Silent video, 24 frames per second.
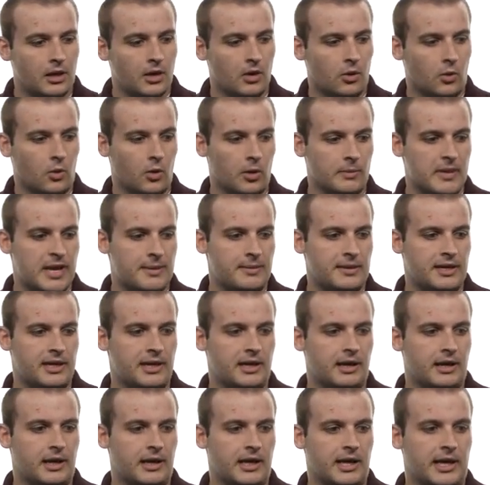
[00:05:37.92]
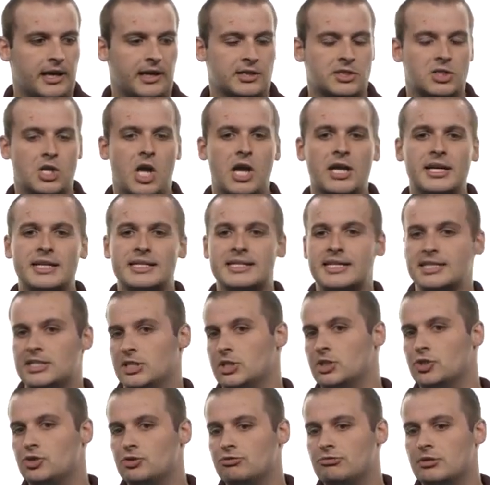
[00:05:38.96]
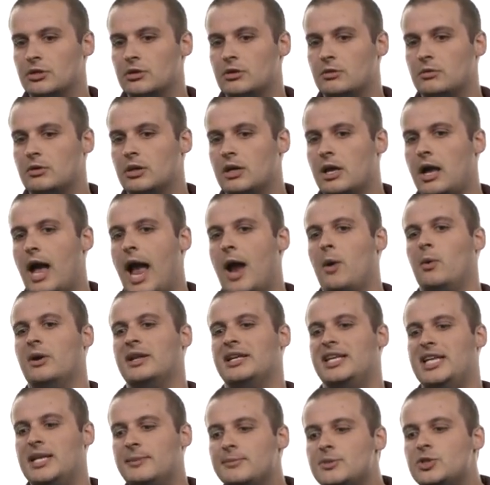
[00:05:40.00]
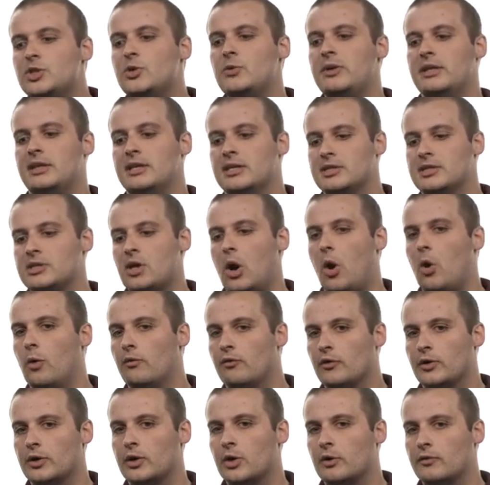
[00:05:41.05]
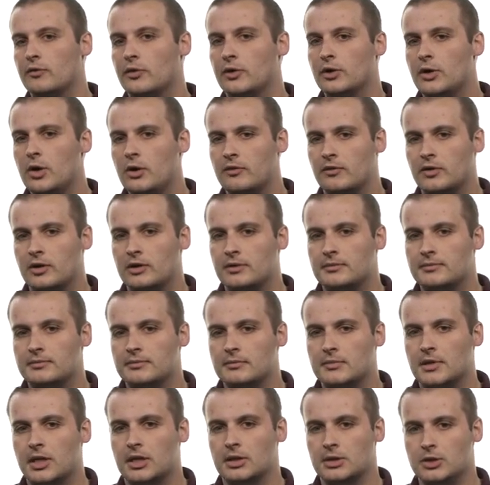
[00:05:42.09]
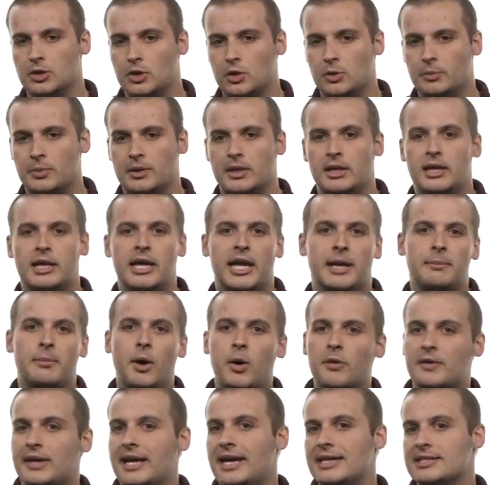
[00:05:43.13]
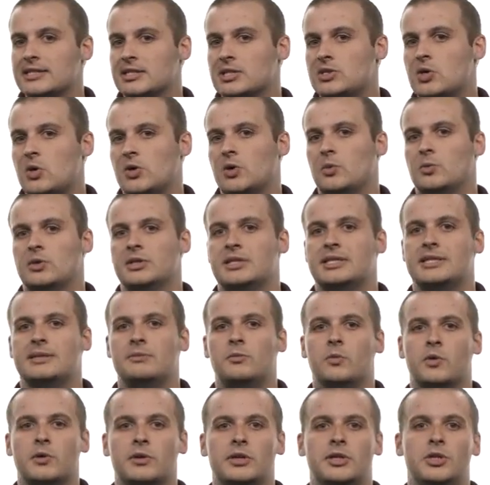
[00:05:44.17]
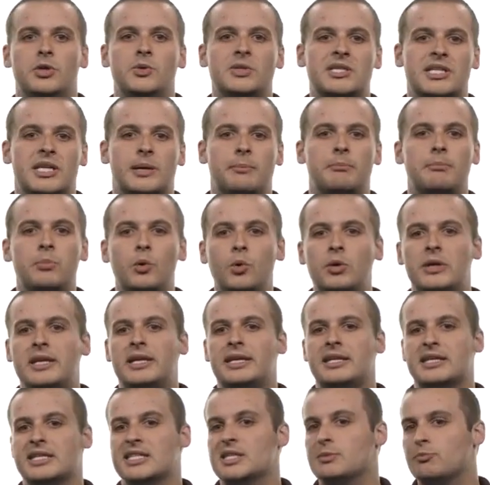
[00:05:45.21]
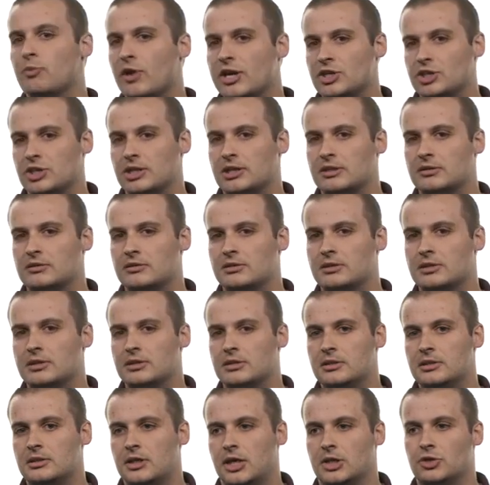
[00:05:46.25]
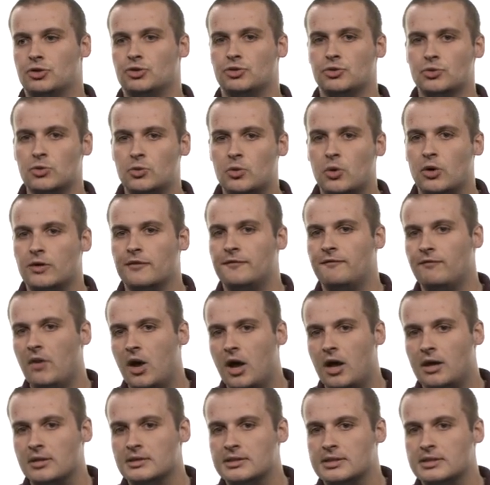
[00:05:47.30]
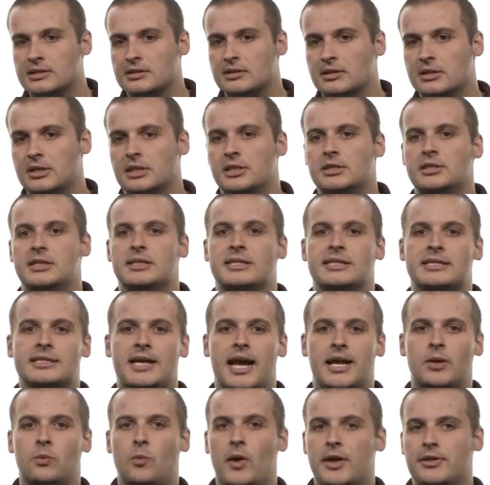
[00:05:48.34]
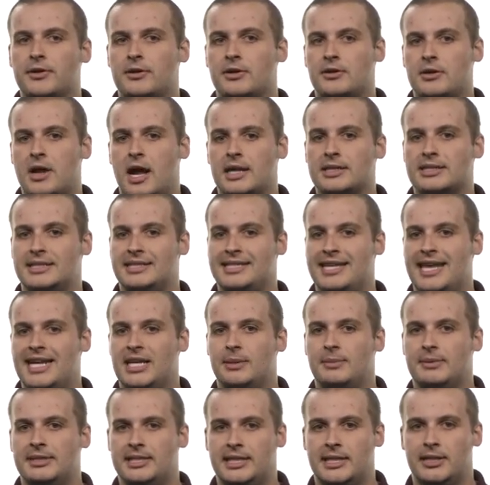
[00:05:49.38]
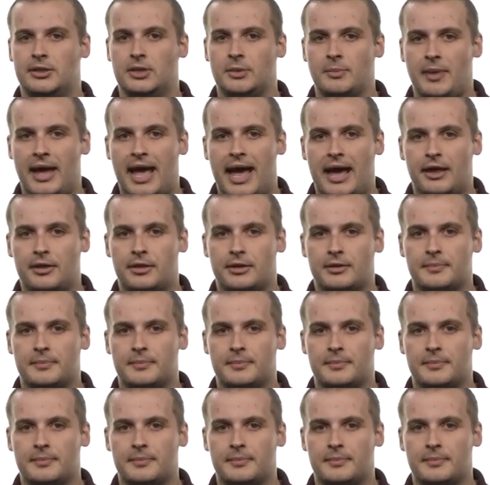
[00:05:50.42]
Or maybe, as long as this is true, I want to keep doing this over and over and over, a loop. In both cases, know that we're using a Boolean expression, a true or false, to decide whether or not to take a particular path.